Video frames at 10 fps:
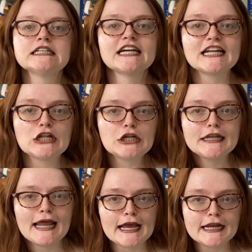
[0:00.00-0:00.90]
get a little
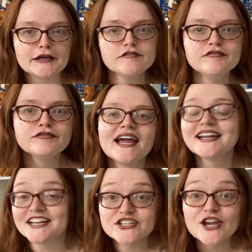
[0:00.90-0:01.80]
negative, and
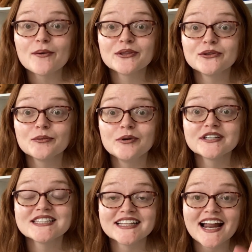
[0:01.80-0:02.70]
I'd share with you the
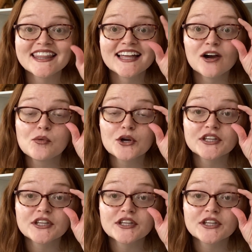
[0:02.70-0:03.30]
books that I thought were